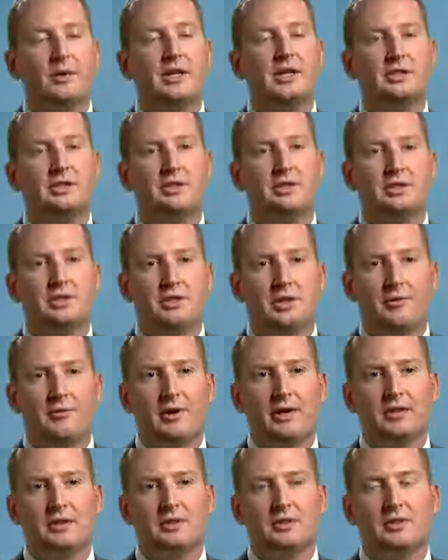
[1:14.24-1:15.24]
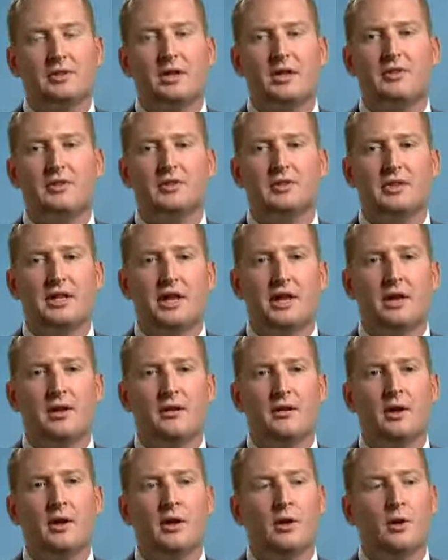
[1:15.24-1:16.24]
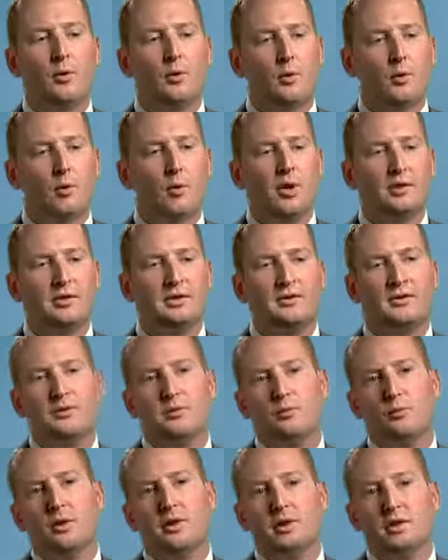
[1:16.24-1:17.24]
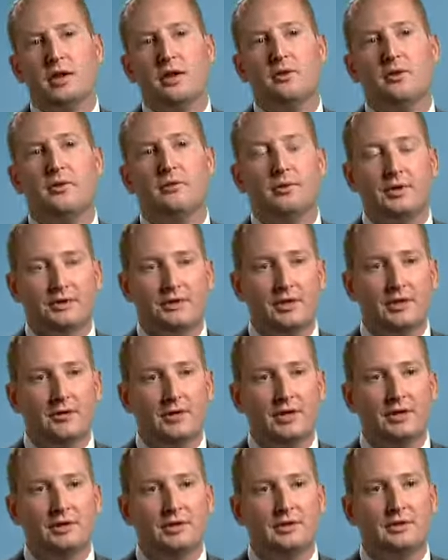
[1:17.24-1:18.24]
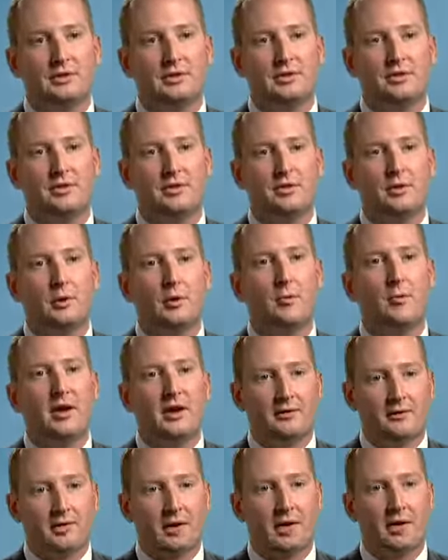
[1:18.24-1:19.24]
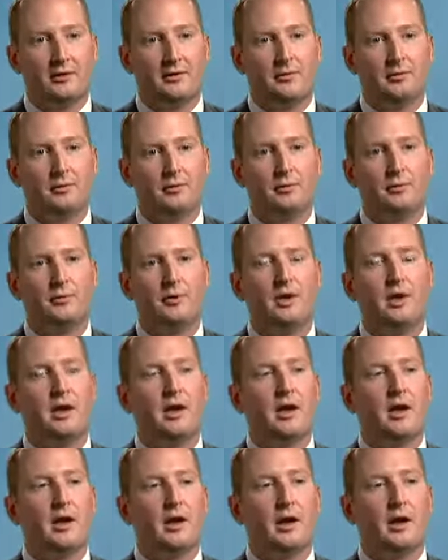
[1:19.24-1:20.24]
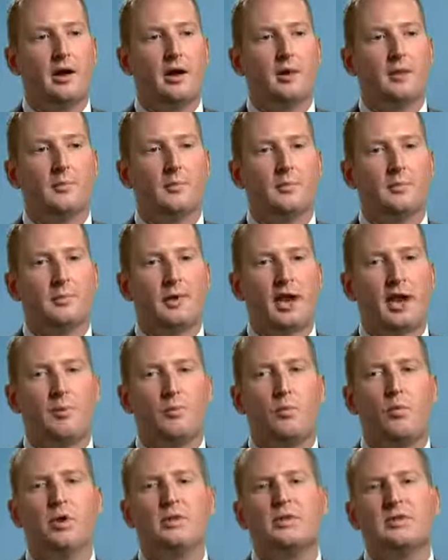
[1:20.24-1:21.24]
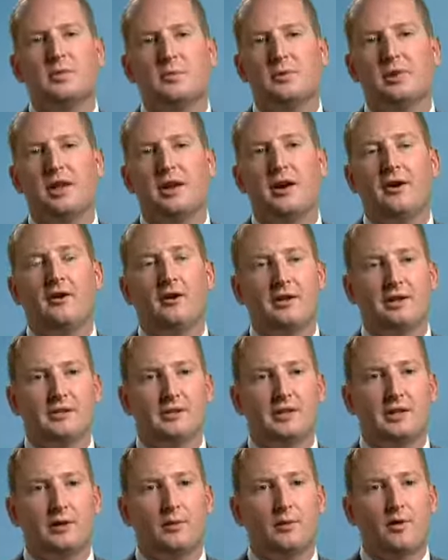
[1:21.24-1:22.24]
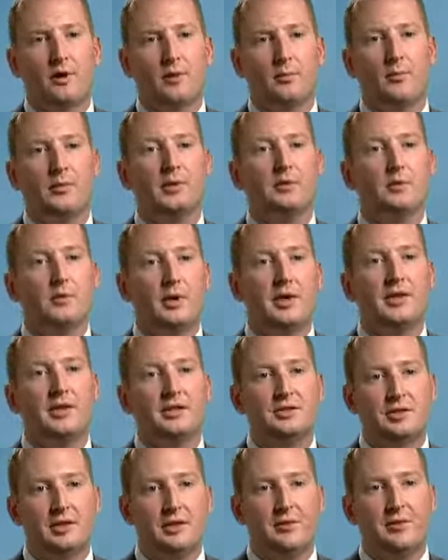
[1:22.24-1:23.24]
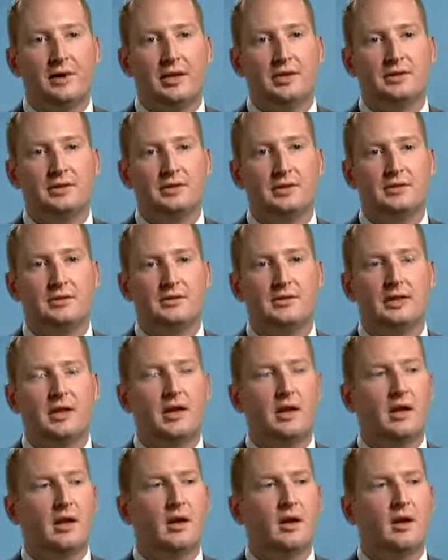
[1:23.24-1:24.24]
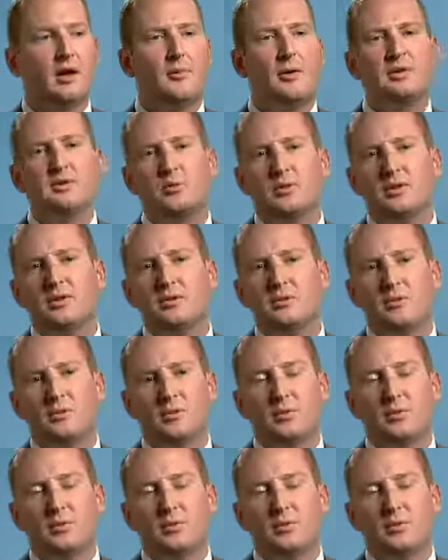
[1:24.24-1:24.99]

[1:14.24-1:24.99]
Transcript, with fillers: For each of the generations to understand what the other 3 generations, you know, might have gone through. And what similarities there are between the generations, as well as